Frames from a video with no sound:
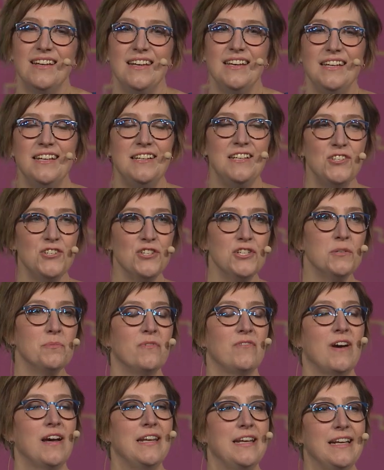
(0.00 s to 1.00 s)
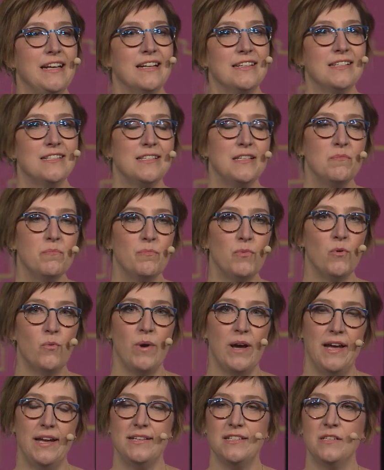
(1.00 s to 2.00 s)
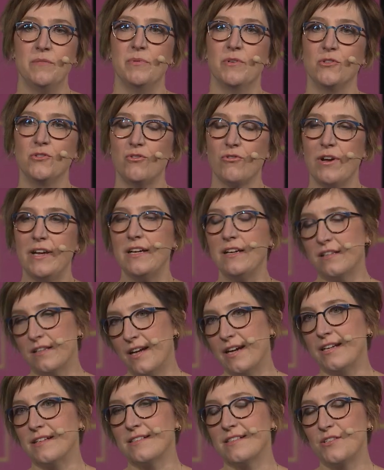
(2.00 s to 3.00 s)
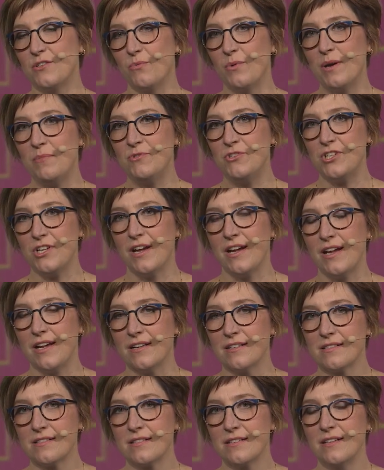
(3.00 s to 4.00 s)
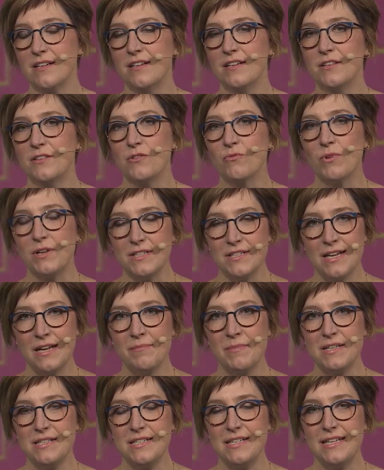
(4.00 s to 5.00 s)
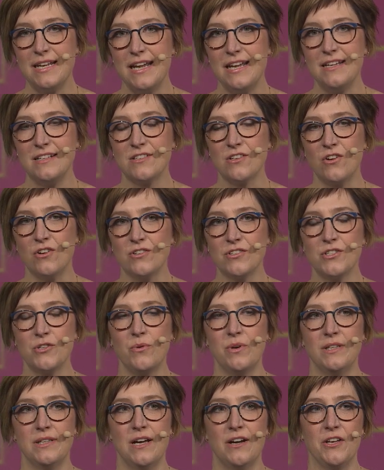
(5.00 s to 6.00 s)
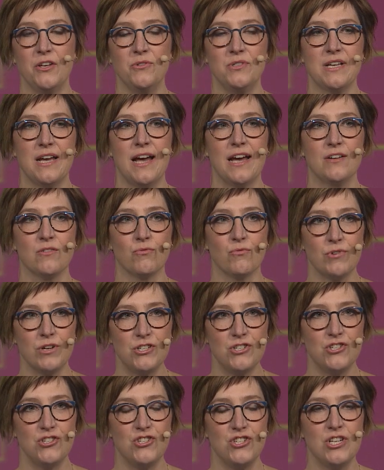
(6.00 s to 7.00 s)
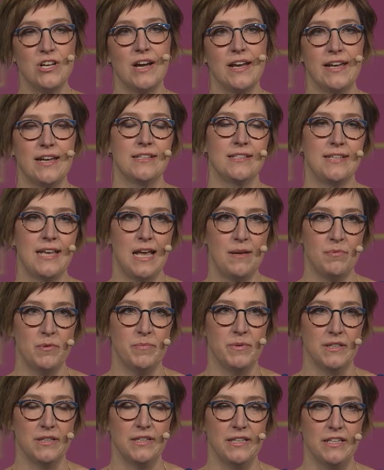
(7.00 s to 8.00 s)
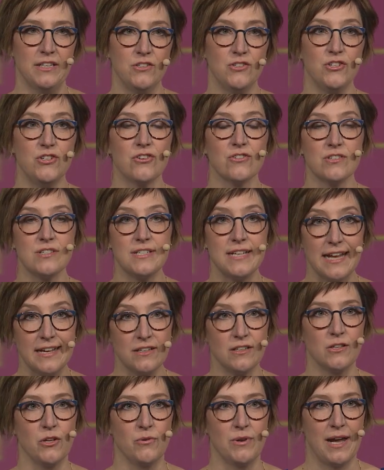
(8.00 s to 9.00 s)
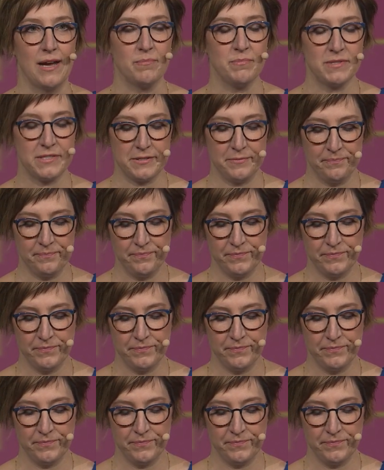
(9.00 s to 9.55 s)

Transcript: In addition to providing a simple way to build great clients to WebGIS, the Runtime SDKs also allow you to add rich GIS capability to your standalone apps.